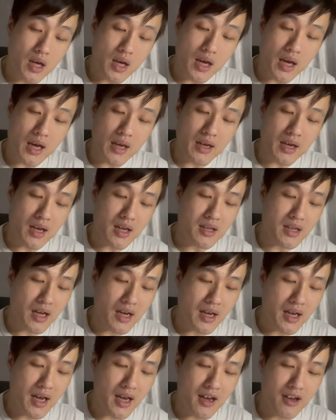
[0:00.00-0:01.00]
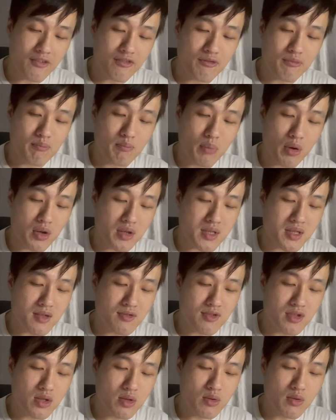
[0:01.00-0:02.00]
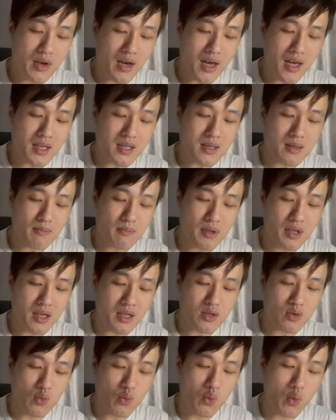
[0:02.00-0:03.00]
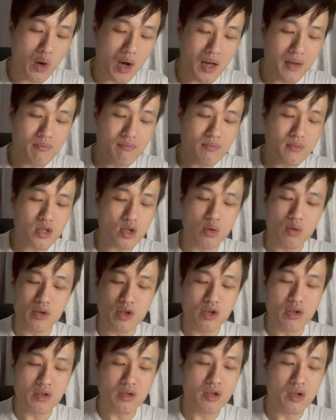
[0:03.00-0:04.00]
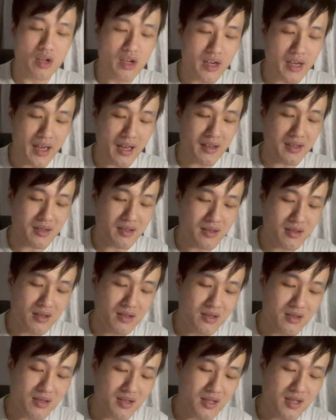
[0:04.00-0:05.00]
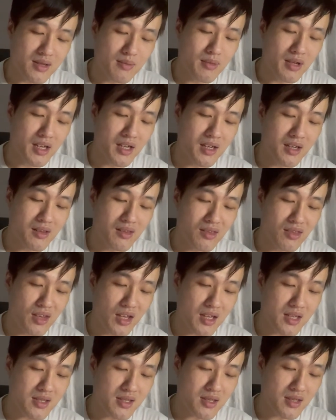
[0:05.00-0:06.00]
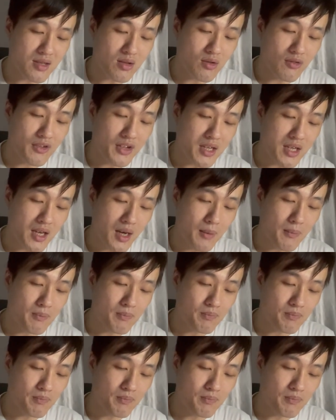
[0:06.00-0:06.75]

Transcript: And then I have positive 2x plus 1. So you're going to get similar things over here.